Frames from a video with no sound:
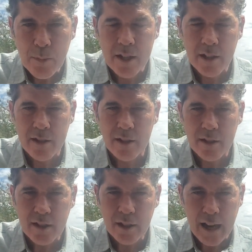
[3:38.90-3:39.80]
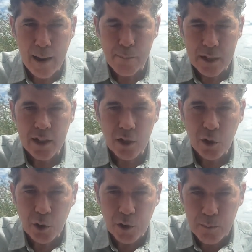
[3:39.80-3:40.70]
because it's happening in
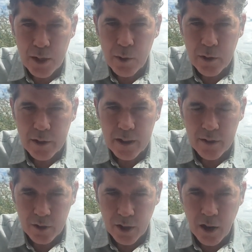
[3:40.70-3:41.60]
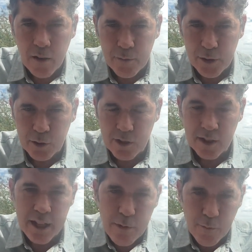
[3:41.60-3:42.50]
her community. The Garfields
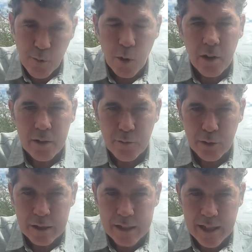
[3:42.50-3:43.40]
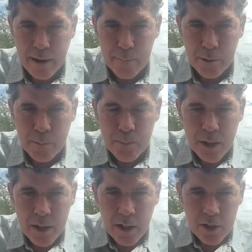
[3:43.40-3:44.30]
leave for it, for example.
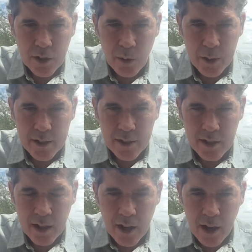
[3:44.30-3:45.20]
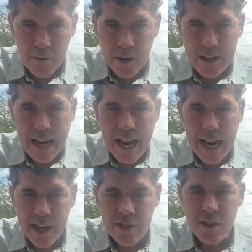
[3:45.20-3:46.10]
So it's a very
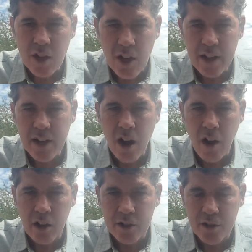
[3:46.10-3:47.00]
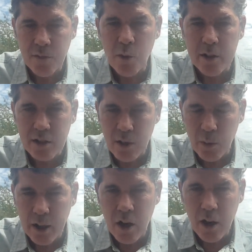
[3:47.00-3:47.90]
hands-on knowledge of what's
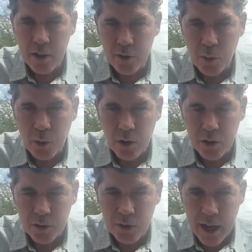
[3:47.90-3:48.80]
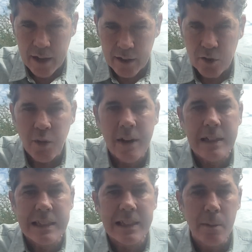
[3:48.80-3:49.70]
going on in the world, and it's
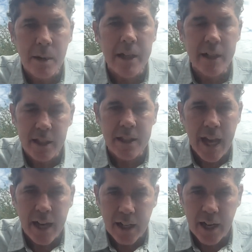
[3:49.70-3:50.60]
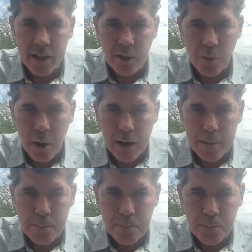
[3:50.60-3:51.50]
very limited in that kind of way.